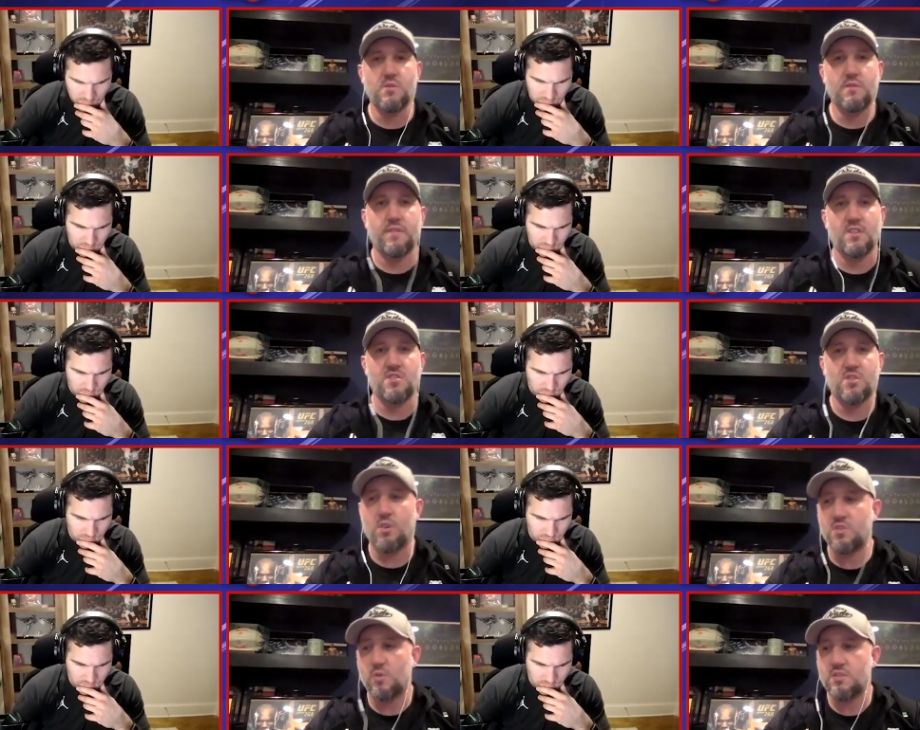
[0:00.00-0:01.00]
Speaker 1: it flushes all
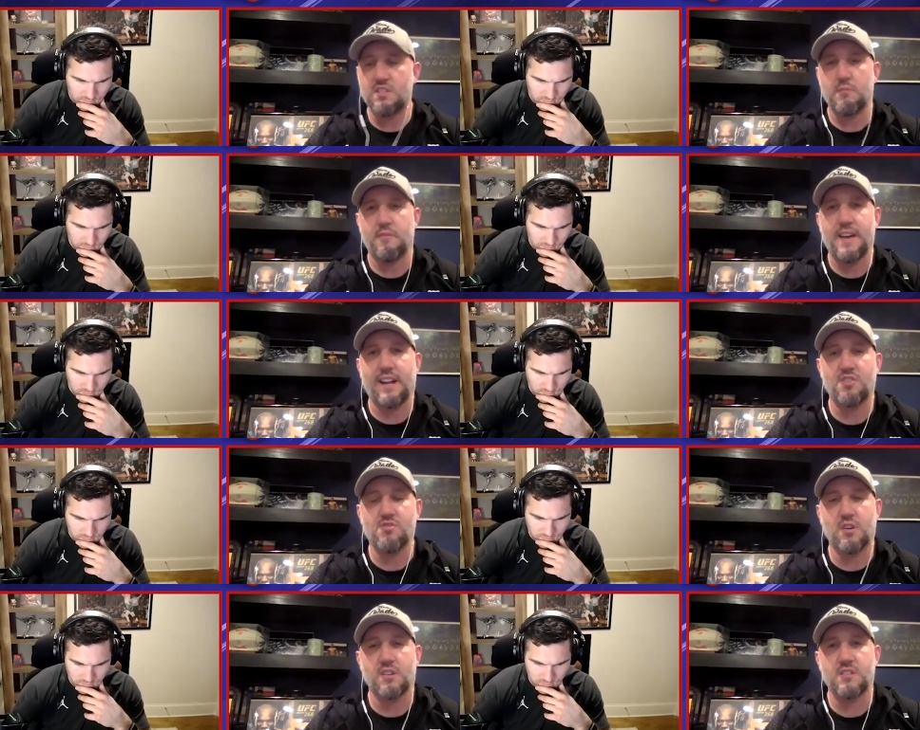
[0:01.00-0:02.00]
towards the lymphatic
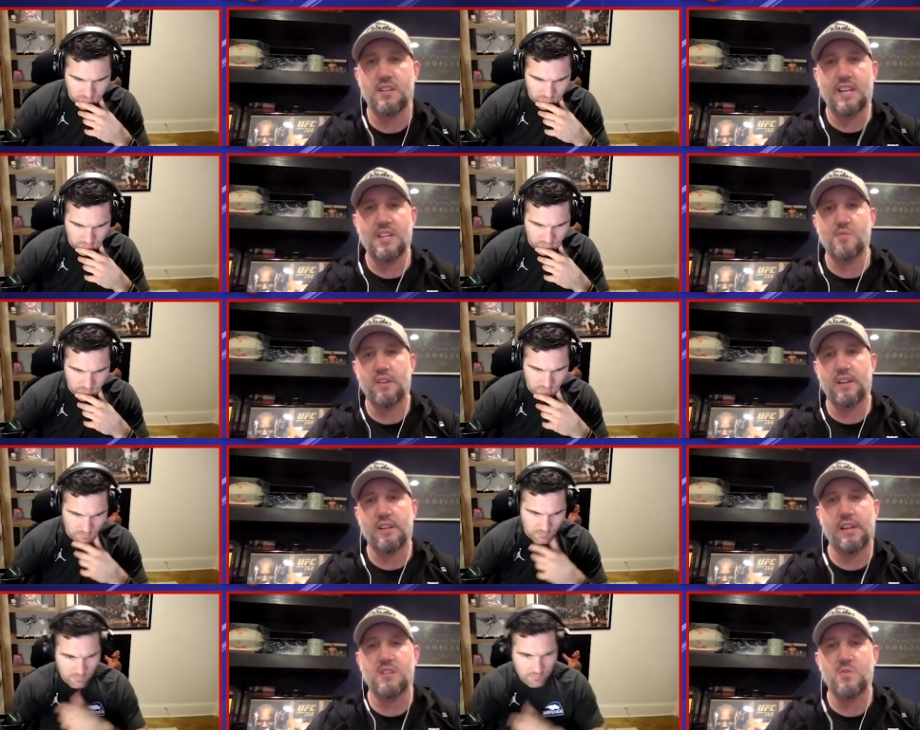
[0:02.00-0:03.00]
trunks and gets rid of like a lot
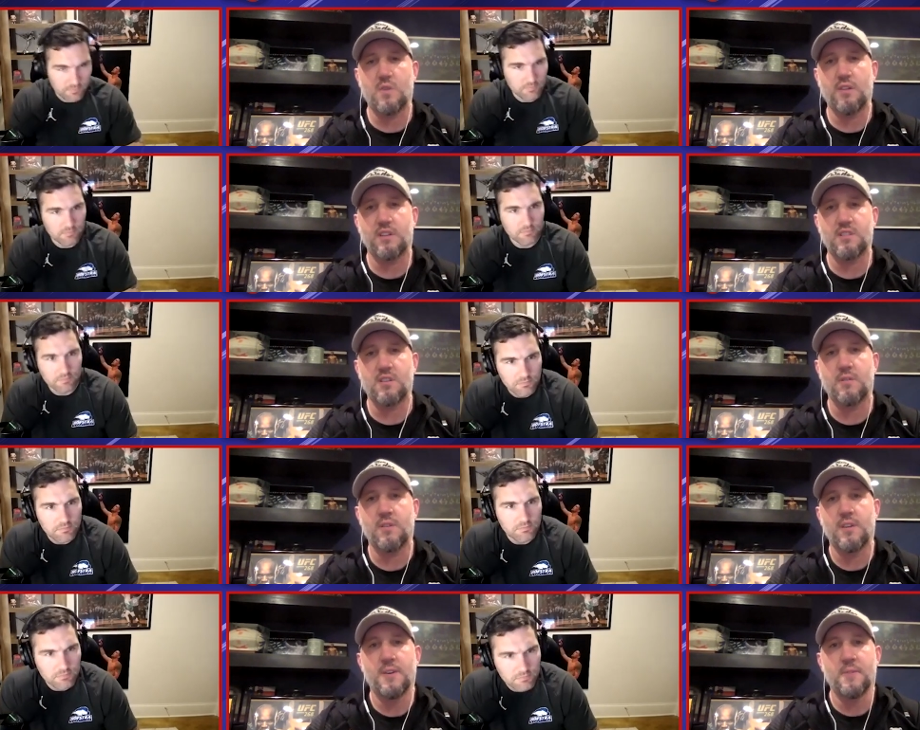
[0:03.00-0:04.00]
of that swelling. So
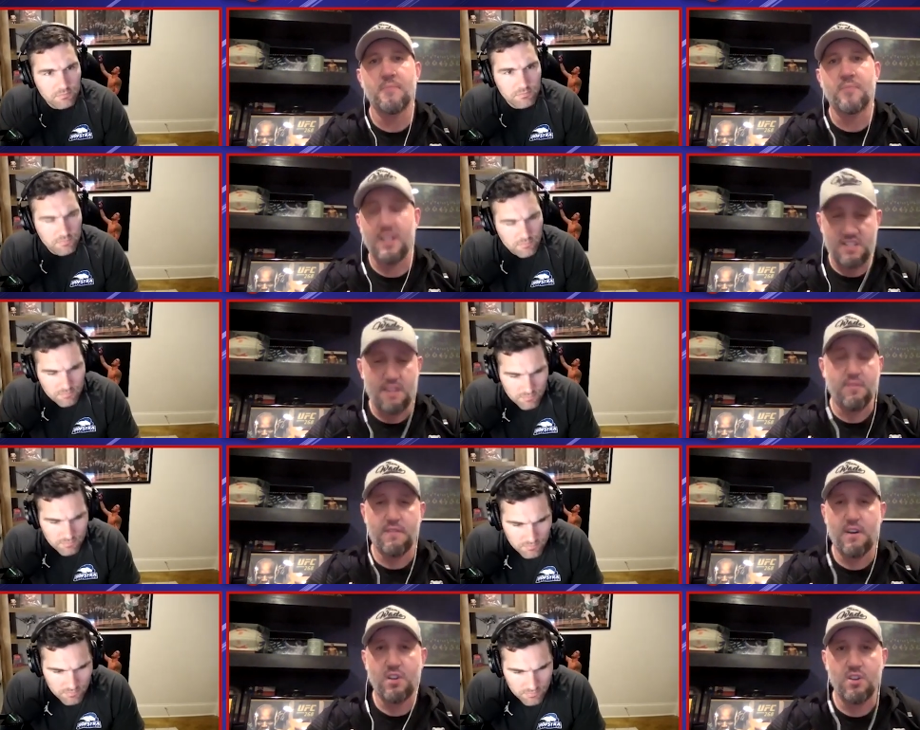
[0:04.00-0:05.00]
it's definitely
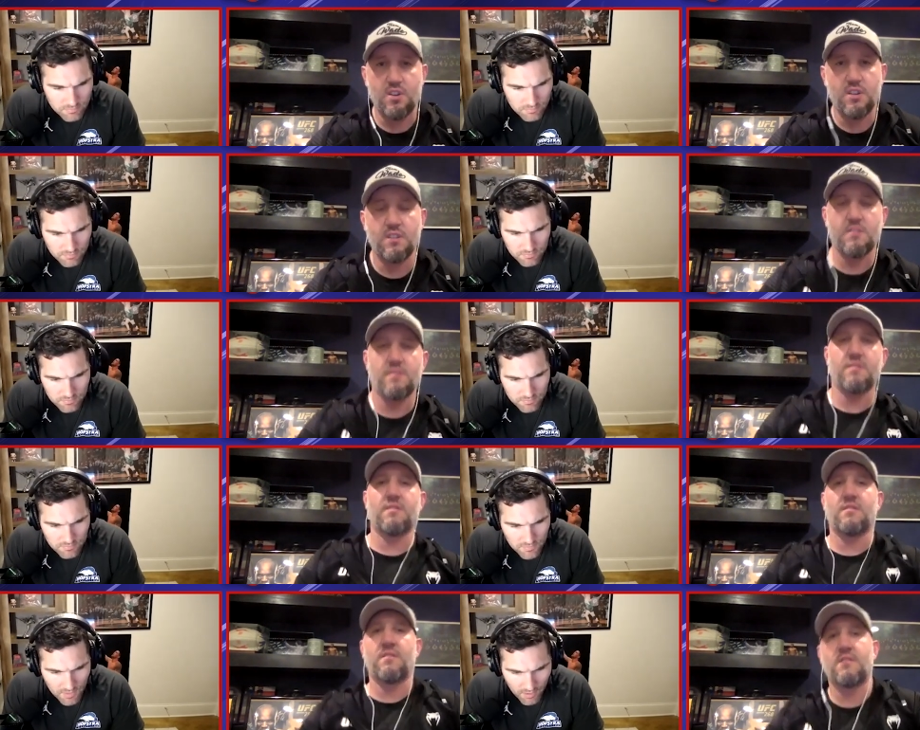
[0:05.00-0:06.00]
very good.
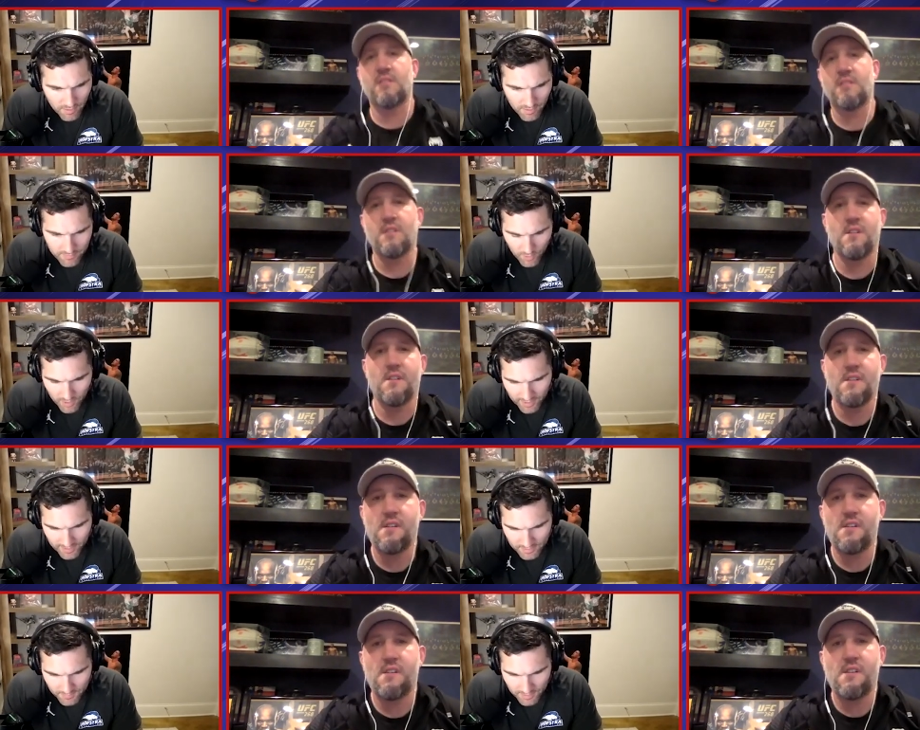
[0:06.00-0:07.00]
Speaker 2: All right. Well, I
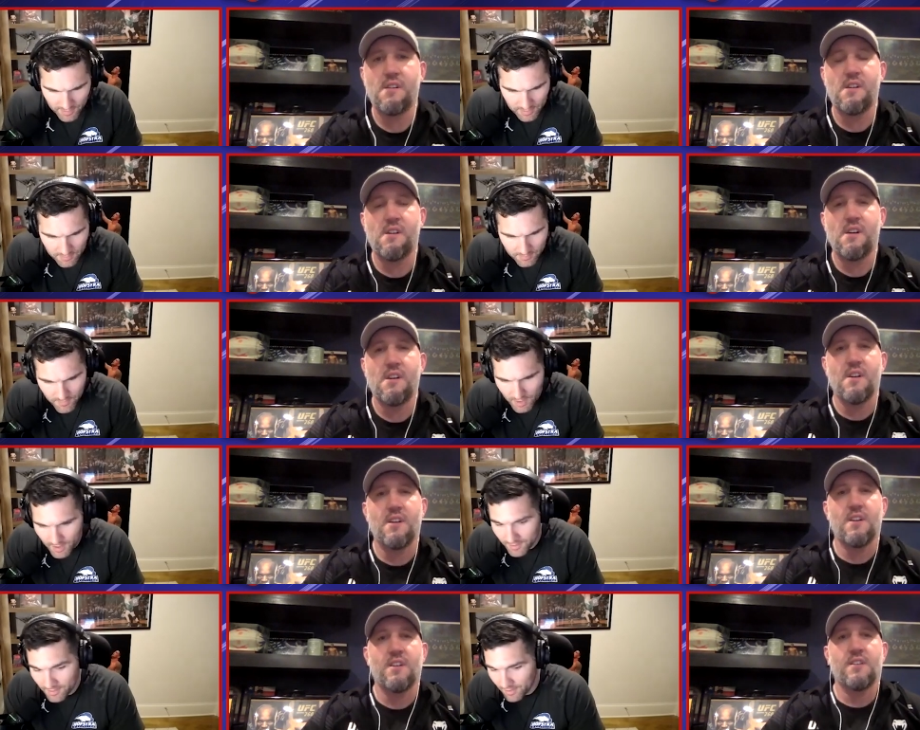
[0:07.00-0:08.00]
got them. I like them.
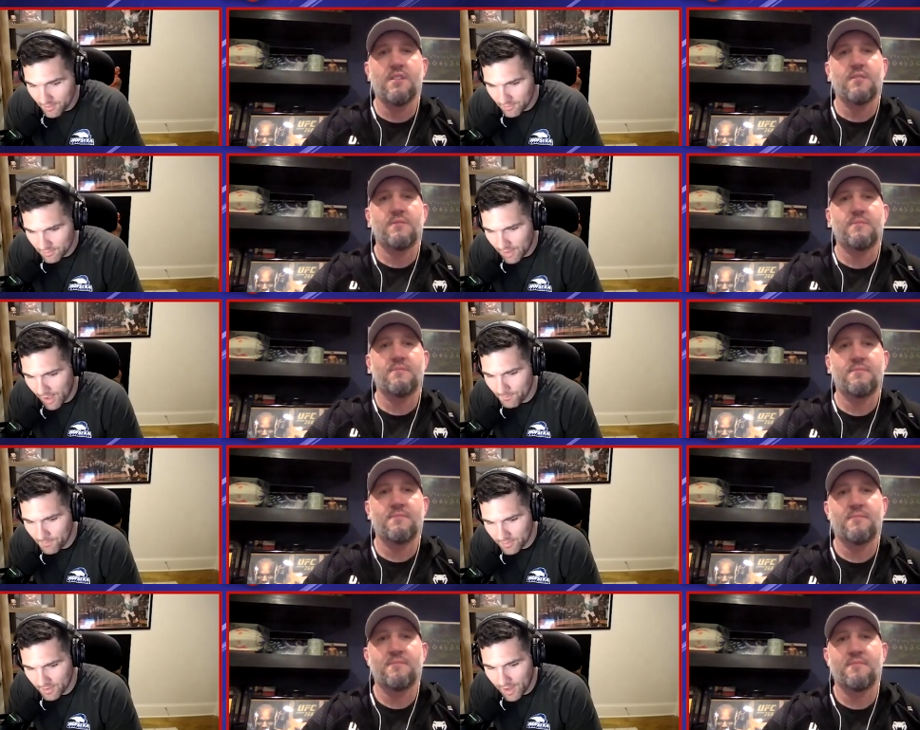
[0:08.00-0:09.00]
Uh, I know comp
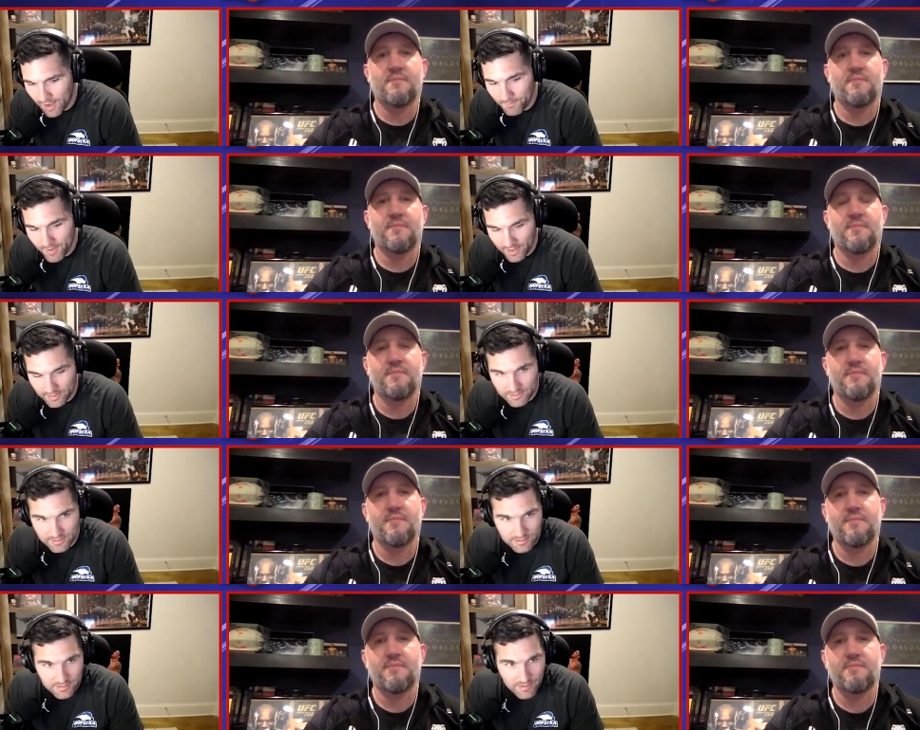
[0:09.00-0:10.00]
the
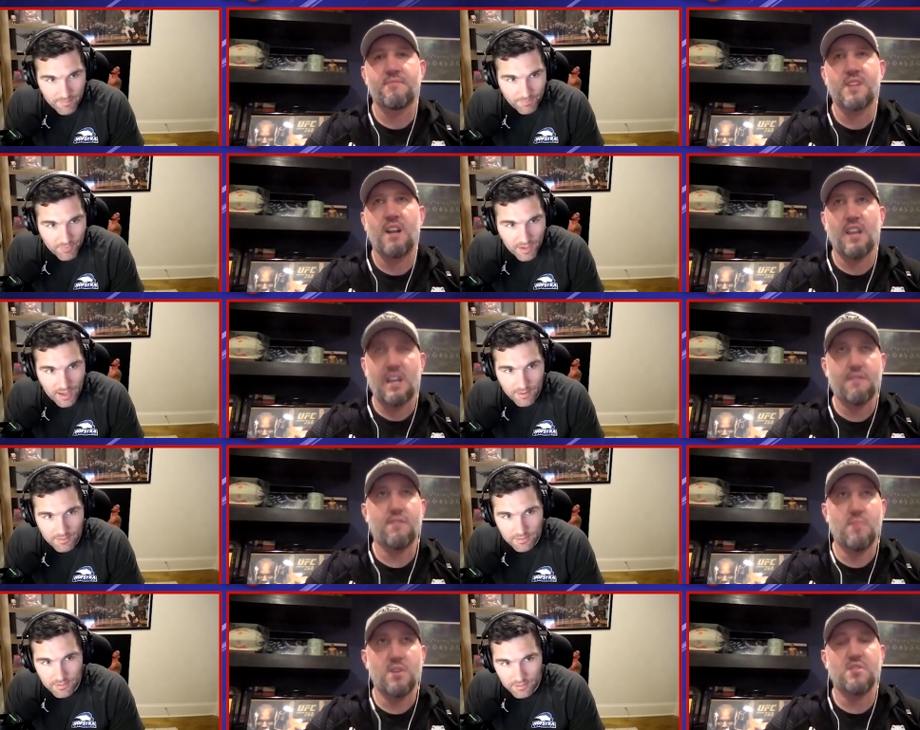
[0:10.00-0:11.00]
Compex.
Speaker 1: I like Com- it for
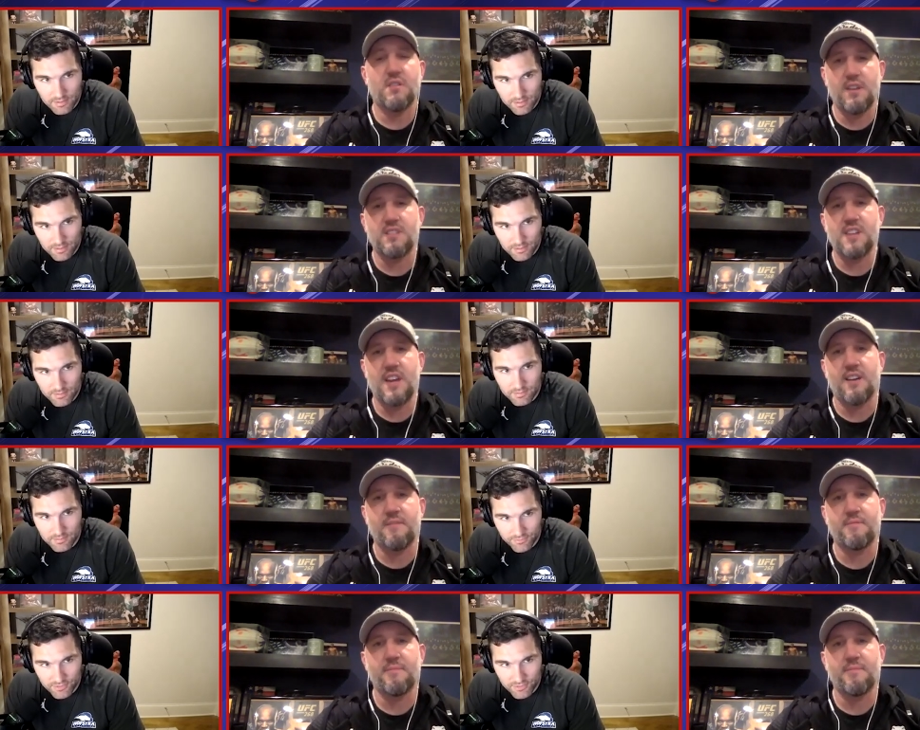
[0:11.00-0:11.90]
a bunch of things. Yeah
Speaker 2: for